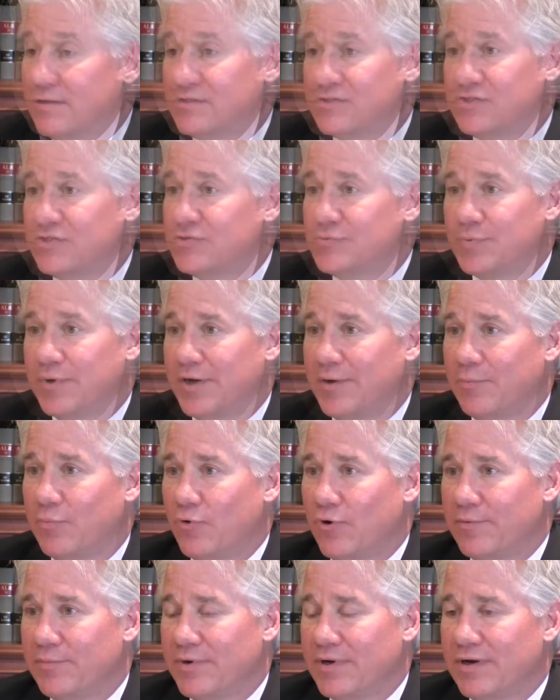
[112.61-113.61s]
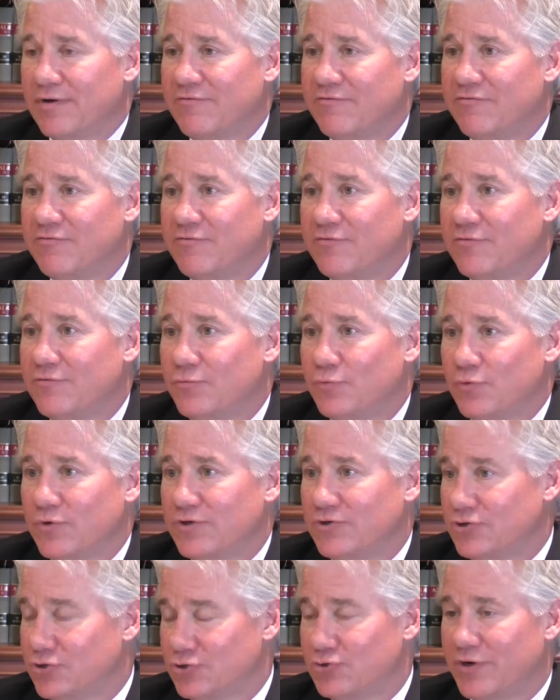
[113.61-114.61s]
Since my appointment, I've
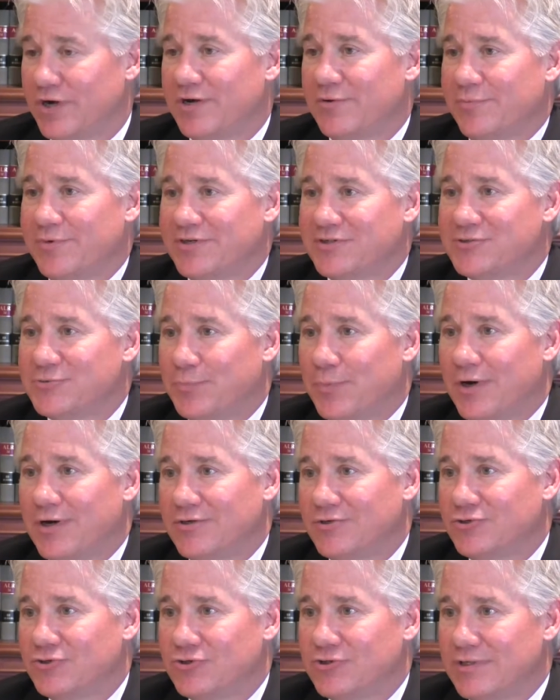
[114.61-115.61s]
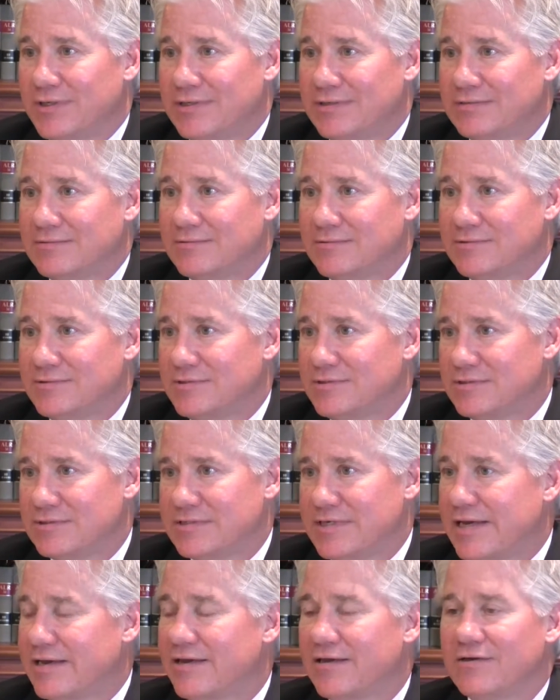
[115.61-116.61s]
really just tried to be a sponge and
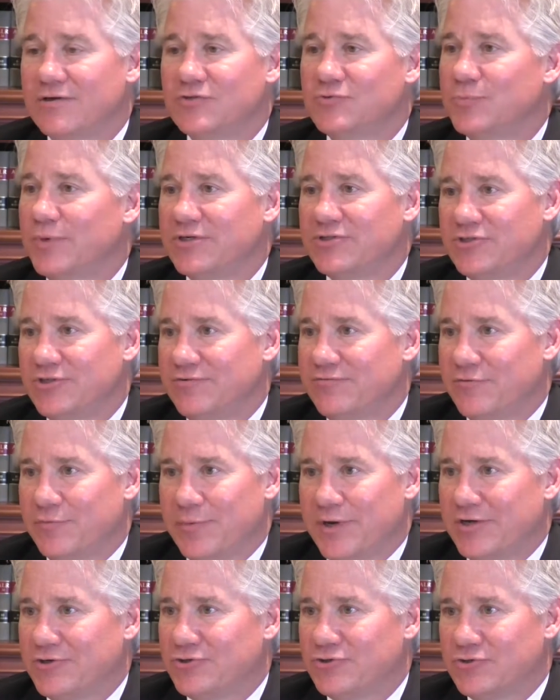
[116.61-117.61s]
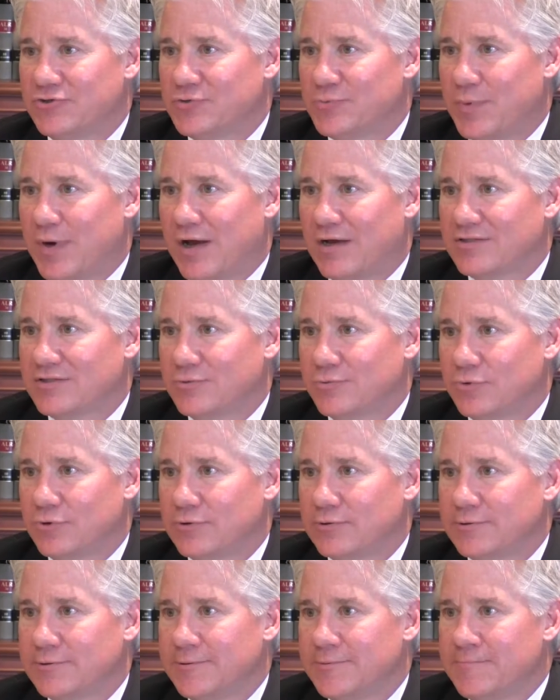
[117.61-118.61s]
take in as much information as possible.
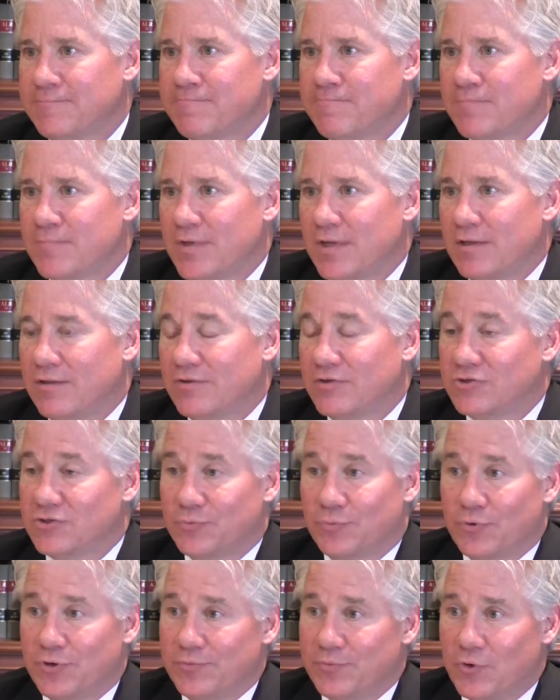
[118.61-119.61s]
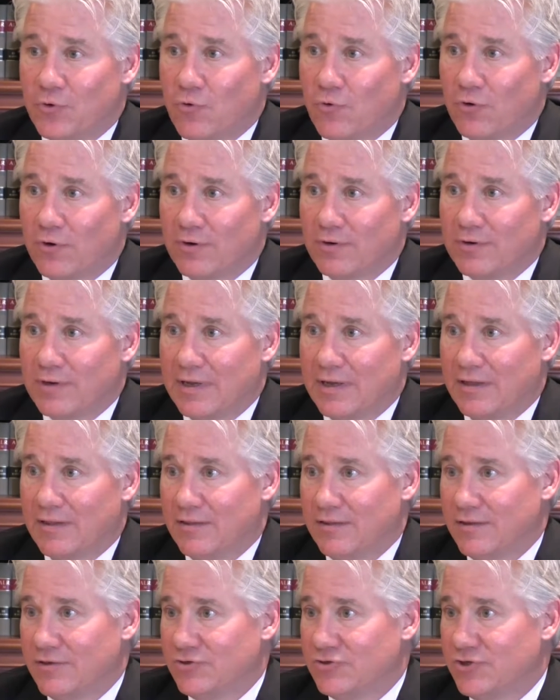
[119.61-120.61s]
The Supreme Court
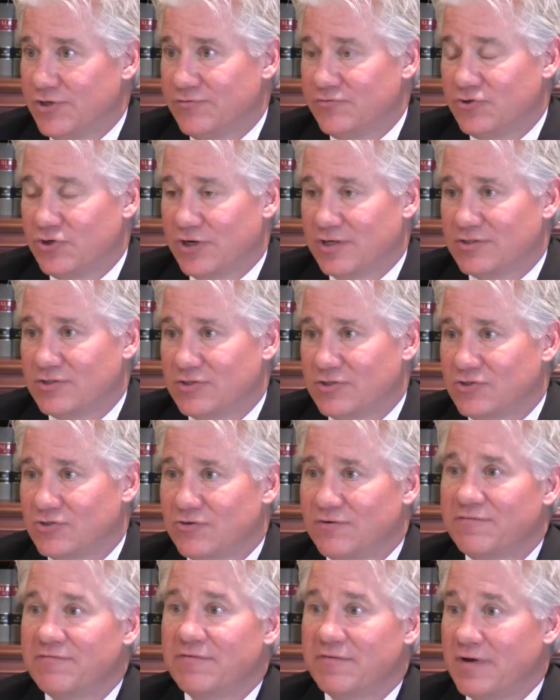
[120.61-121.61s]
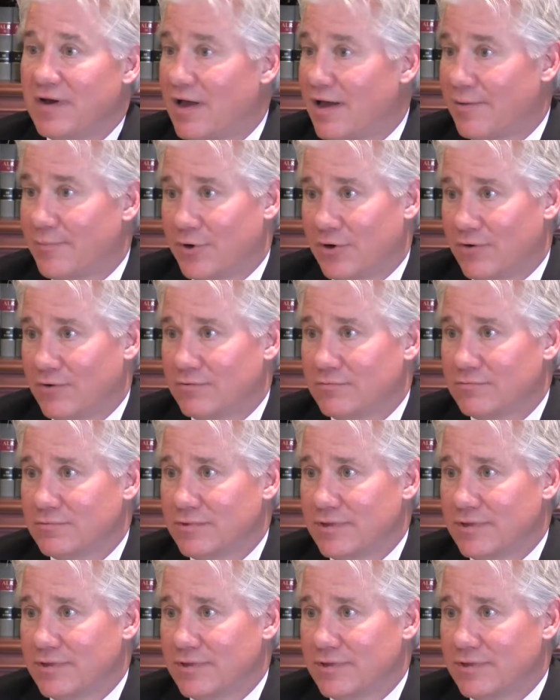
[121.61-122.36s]
and the Chief Justice are phenomenal